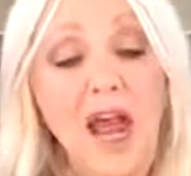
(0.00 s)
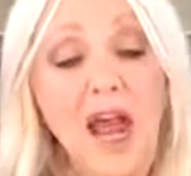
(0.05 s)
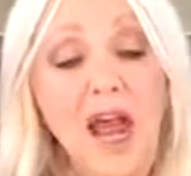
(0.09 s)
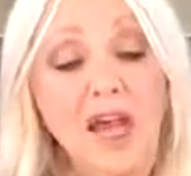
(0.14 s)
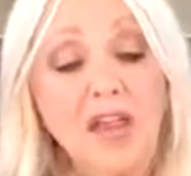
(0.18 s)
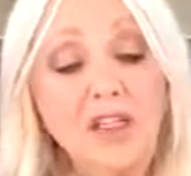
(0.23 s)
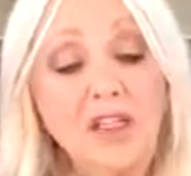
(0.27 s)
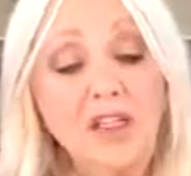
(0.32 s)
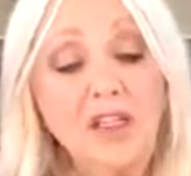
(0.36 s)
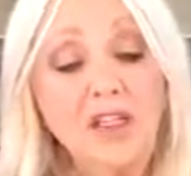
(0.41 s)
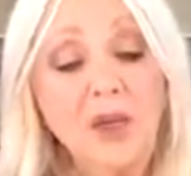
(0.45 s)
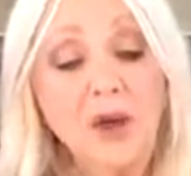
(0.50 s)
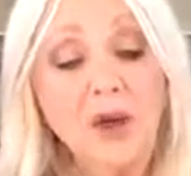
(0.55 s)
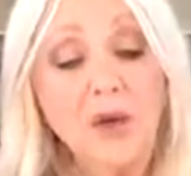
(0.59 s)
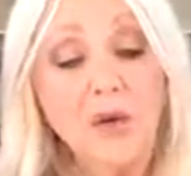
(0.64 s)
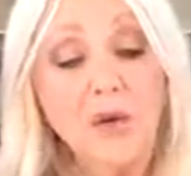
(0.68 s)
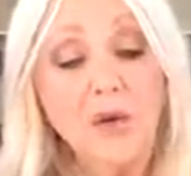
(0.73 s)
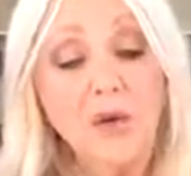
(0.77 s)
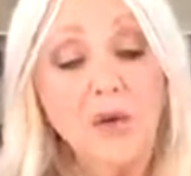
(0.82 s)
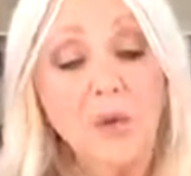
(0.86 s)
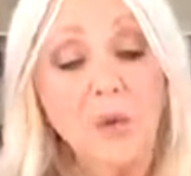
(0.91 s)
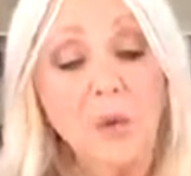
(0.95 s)
And
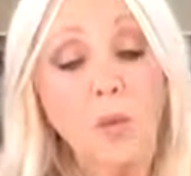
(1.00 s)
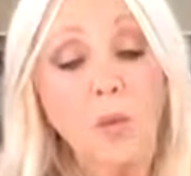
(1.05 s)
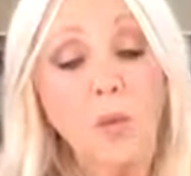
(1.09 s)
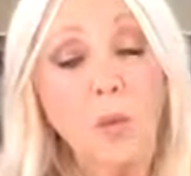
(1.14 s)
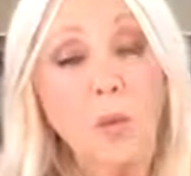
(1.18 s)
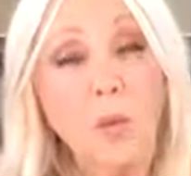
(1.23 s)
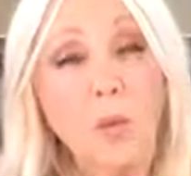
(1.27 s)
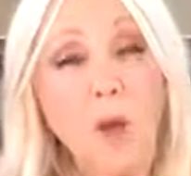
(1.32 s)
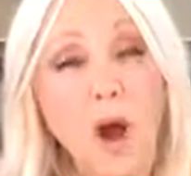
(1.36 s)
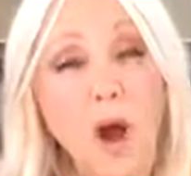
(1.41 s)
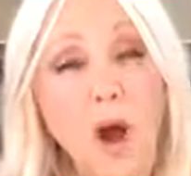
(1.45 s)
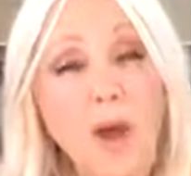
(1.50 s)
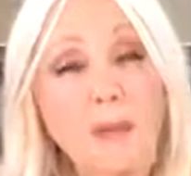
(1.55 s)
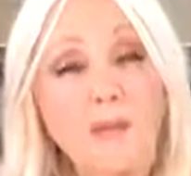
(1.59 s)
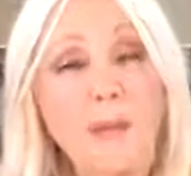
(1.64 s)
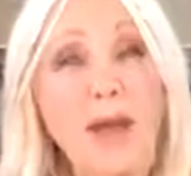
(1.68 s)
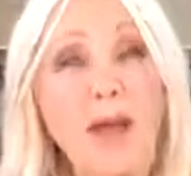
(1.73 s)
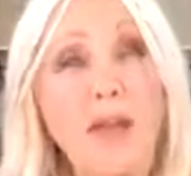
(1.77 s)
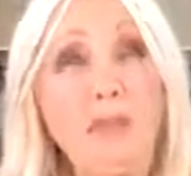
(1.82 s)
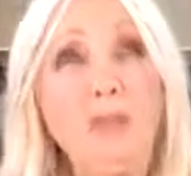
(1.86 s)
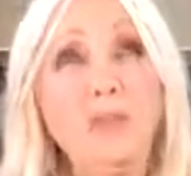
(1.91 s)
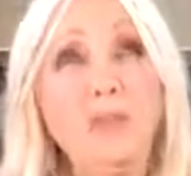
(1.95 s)
so why
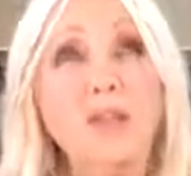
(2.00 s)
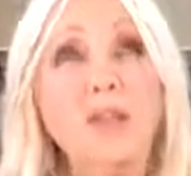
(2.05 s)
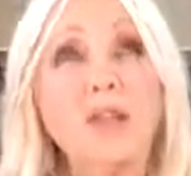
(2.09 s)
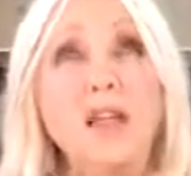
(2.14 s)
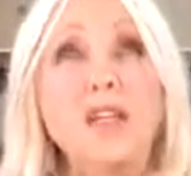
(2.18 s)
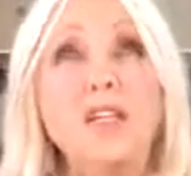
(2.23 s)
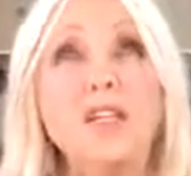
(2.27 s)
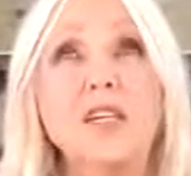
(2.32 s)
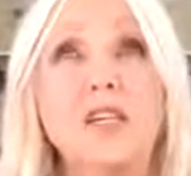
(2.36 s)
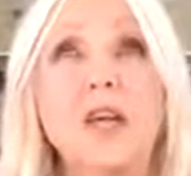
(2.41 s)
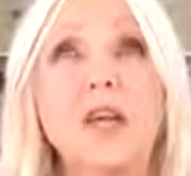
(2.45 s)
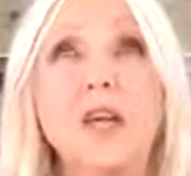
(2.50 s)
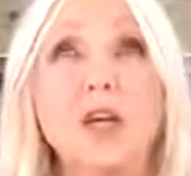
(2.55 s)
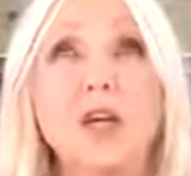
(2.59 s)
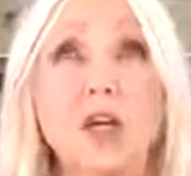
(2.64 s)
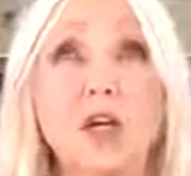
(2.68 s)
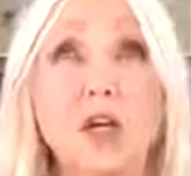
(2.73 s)
people say to let it